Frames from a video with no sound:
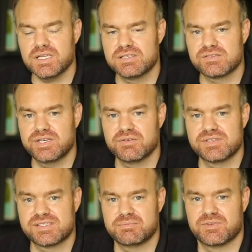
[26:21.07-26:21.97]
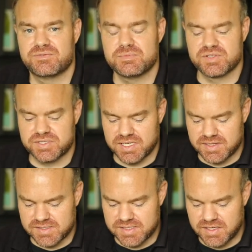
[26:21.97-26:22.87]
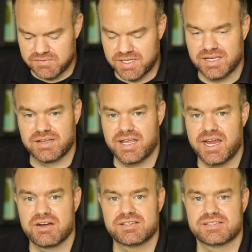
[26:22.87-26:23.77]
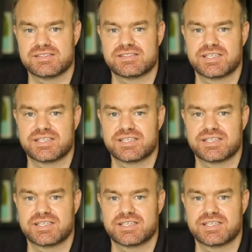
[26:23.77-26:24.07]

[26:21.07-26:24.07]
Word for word: so here we see Mephibosheth is given an inheritance.